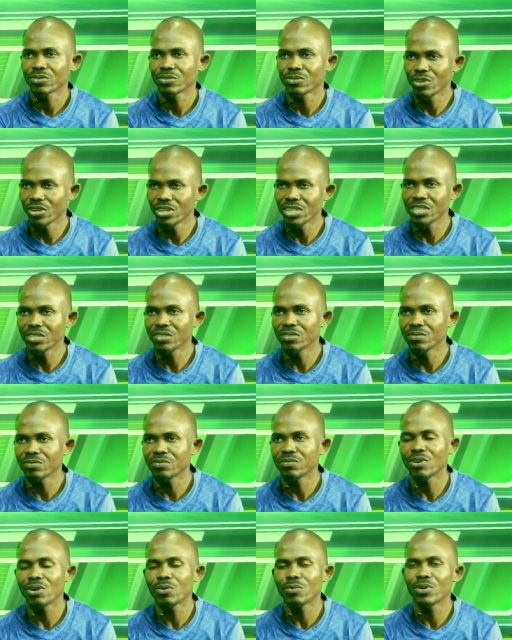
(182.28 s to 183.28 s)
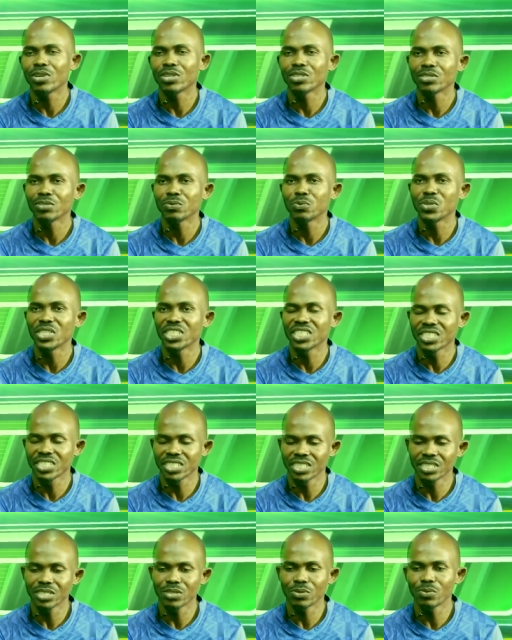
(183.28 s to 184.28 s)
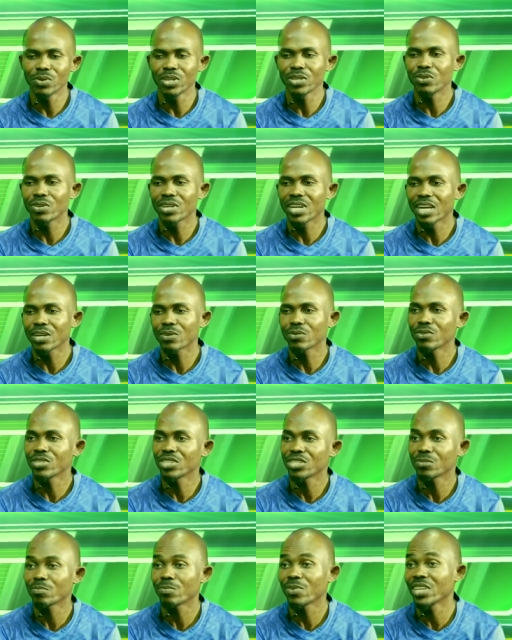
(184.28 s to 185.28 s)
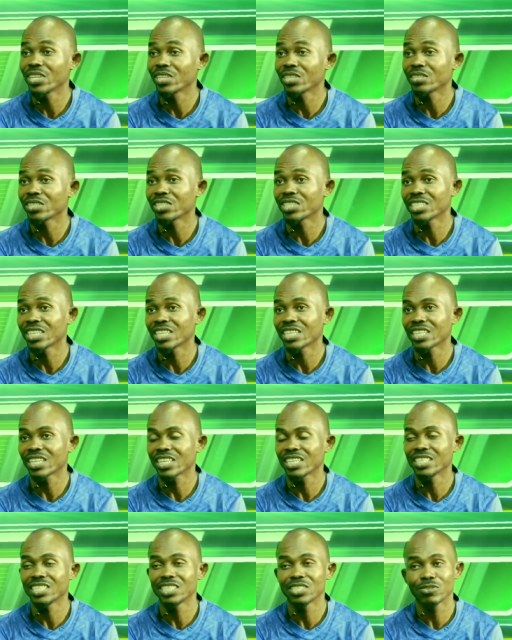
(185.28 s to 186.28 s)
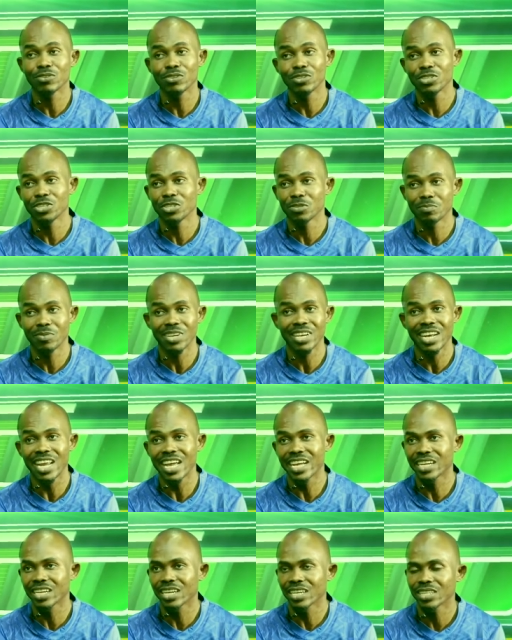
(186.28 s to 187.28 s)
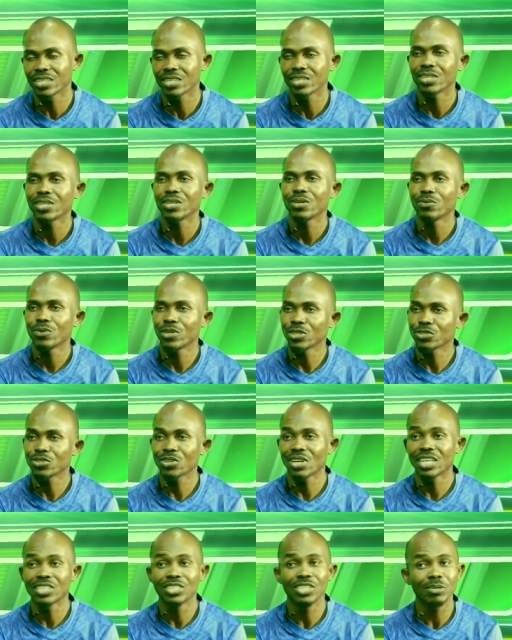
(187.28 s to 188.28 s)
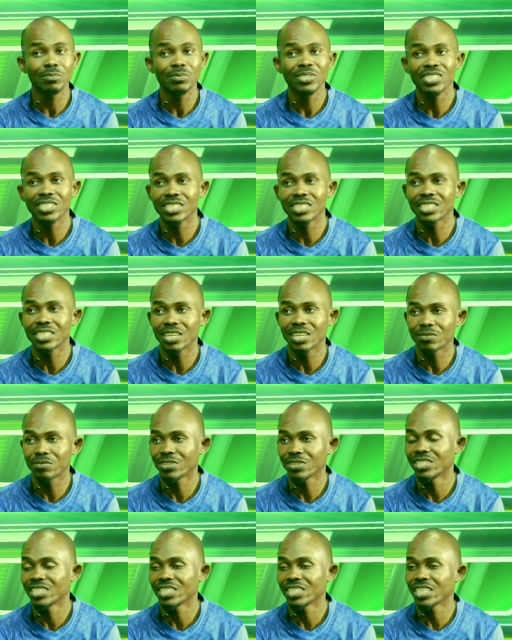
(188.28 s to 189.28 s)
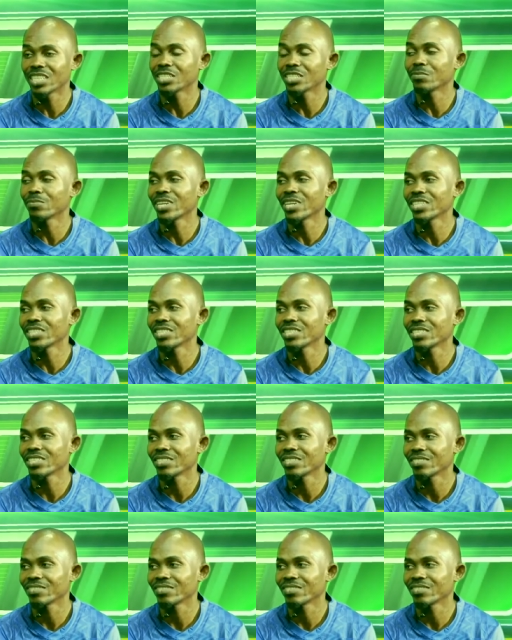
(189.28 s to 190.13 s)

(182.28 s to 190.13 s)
going forward with the way Lukaku is playing recently, the coach may likely want to adopt this system for the next match.